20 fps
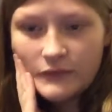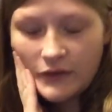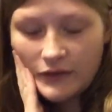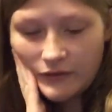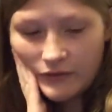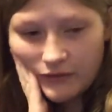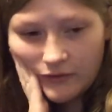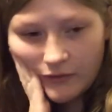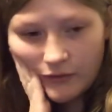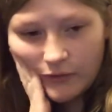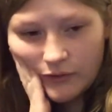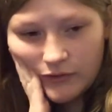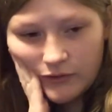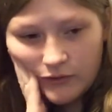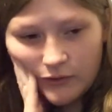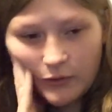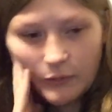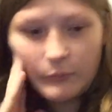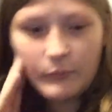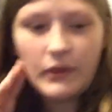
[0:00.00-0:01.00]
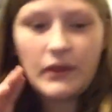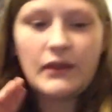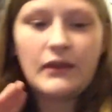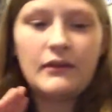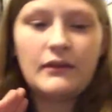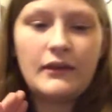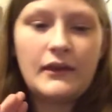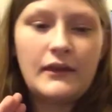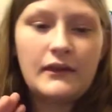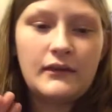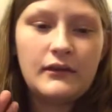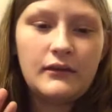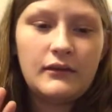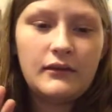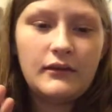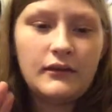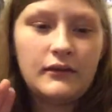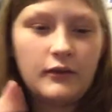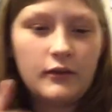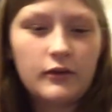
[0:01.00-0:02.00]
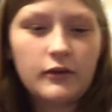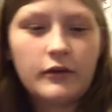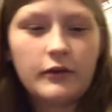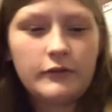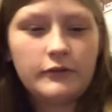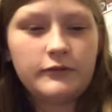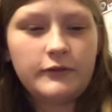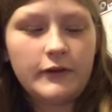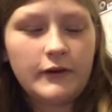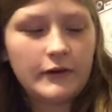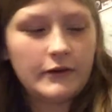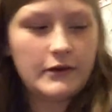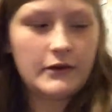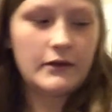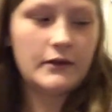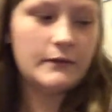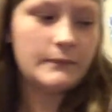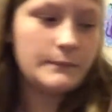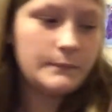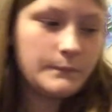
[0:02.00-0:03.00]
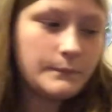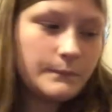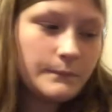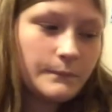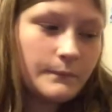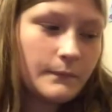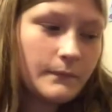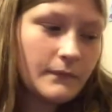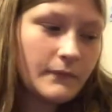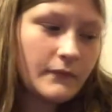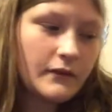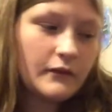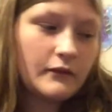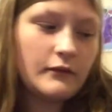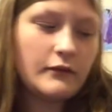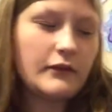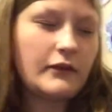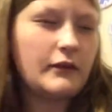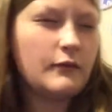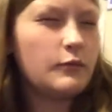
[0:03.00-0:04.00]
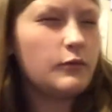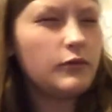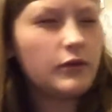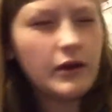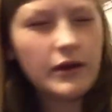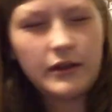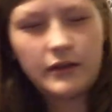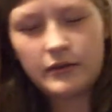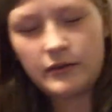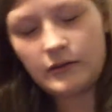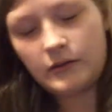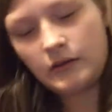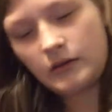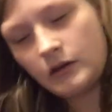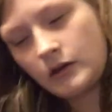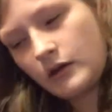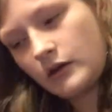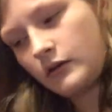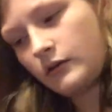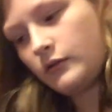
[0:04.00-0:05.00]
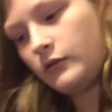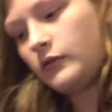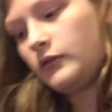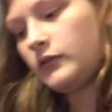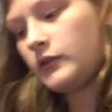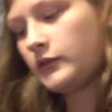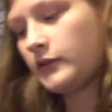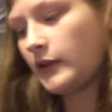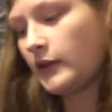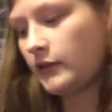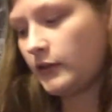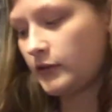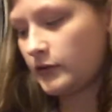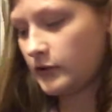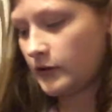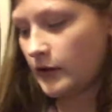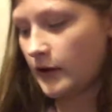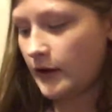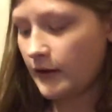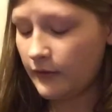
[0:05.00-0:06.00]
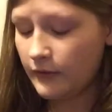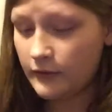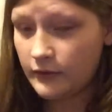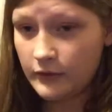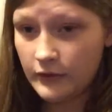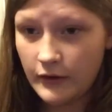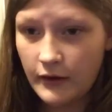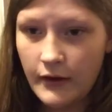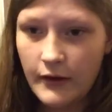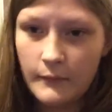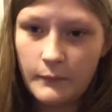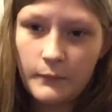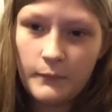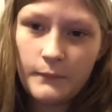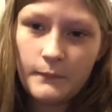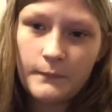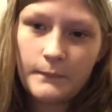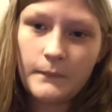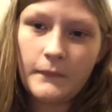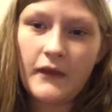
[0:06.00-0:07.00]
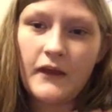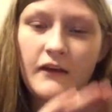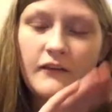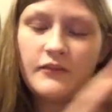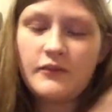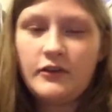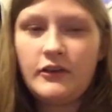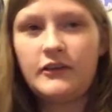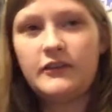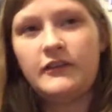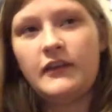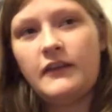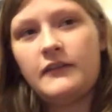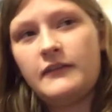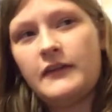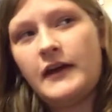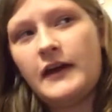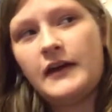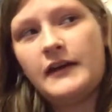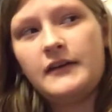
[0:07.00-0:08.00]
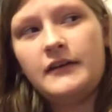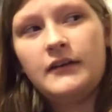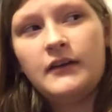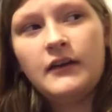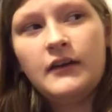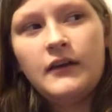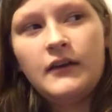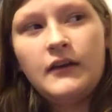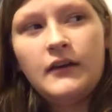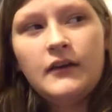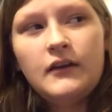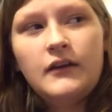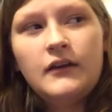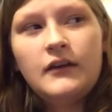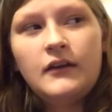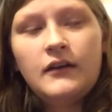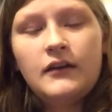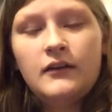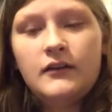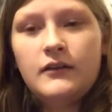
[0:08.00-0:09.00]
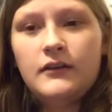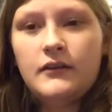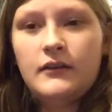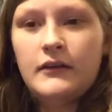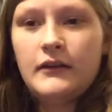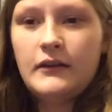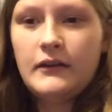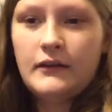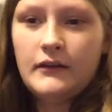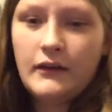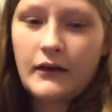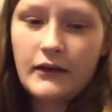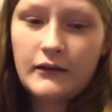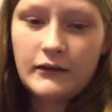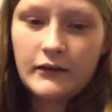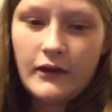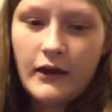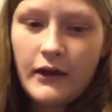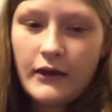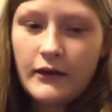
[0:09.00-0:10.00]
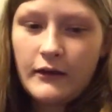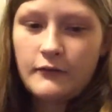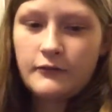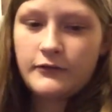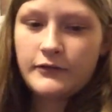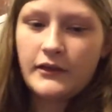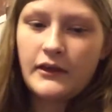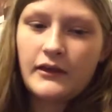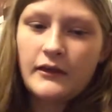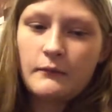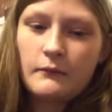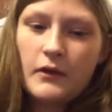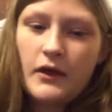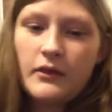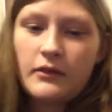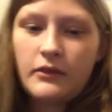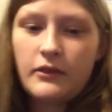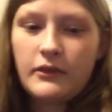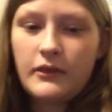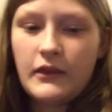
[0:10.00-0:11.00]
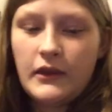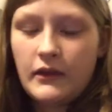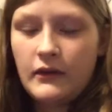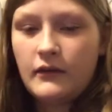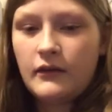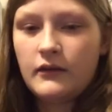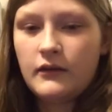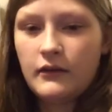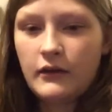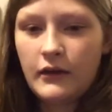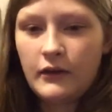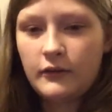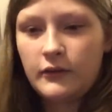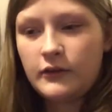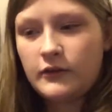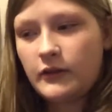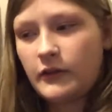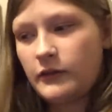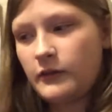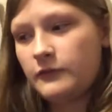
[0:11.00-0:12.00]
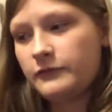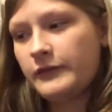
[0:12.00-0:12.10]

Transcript: And so he told me, like, you're a furry. I was like, what? No, because I looked it up after he said that, and I denied it for like a month, and then I looked at the